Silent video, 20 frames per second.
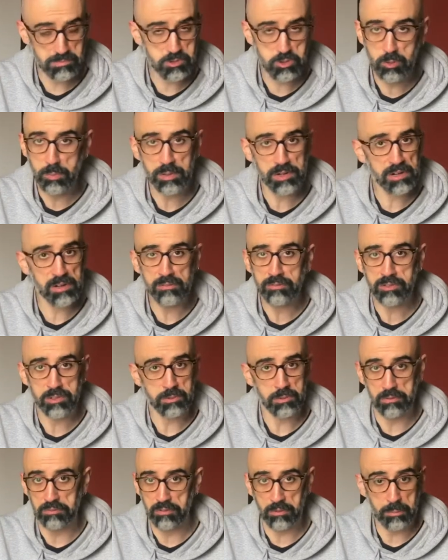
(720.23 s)
super
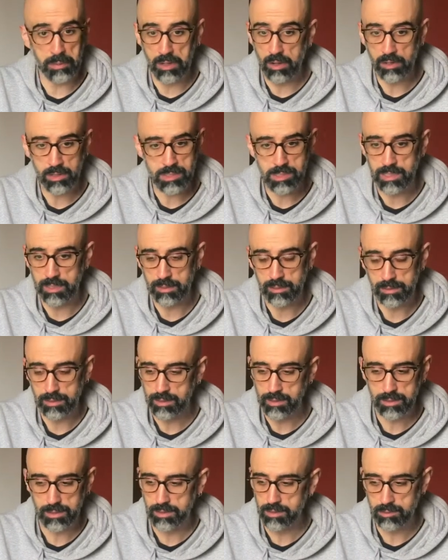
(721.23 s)
comfortable for me, honestly.
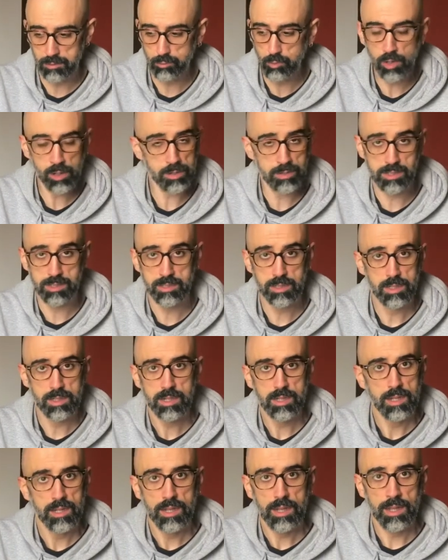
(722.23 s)
It works.
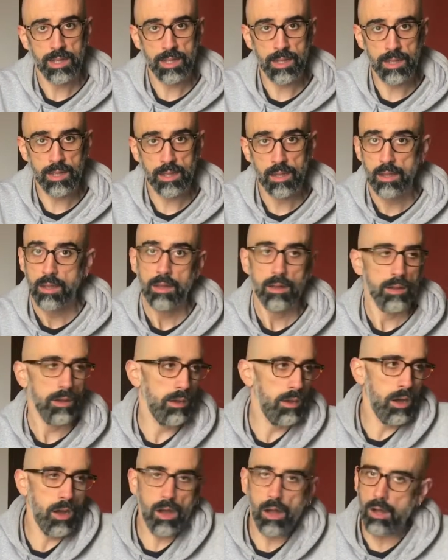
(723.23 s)

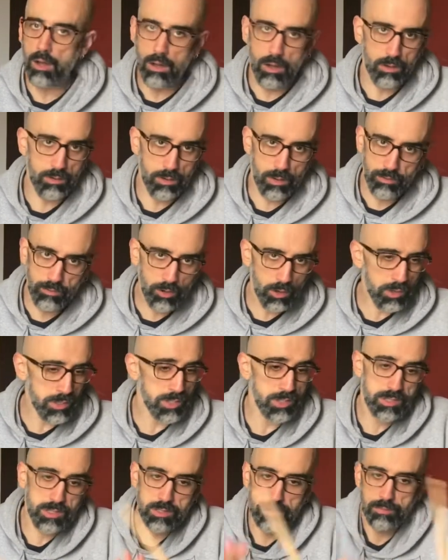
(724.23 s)
Of
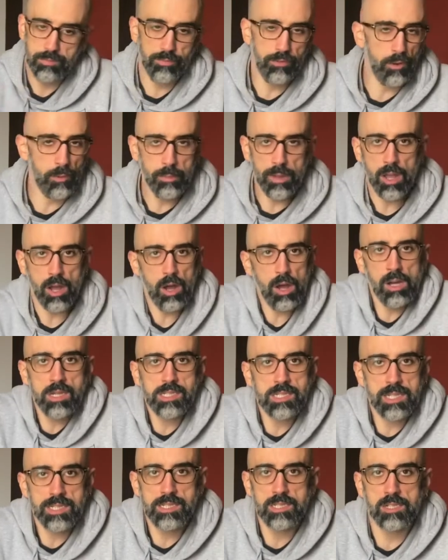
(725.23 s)
course, for me,
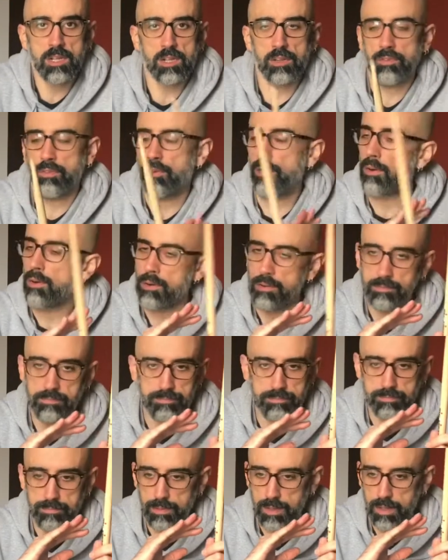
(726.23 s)
honestly, it's not for